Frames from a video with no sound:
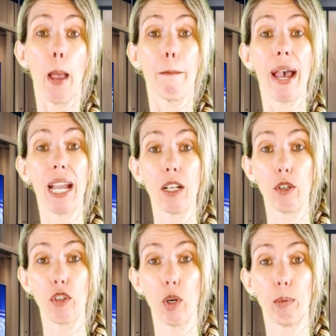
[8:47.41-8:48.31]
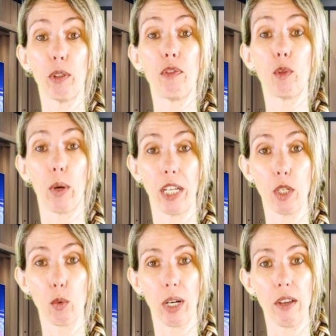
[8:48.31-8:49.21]
back in October of
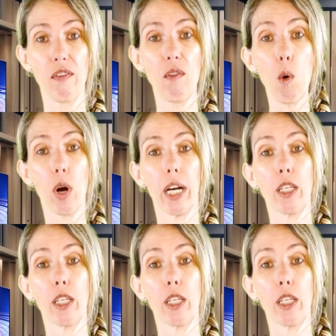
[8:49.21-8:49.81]
2024.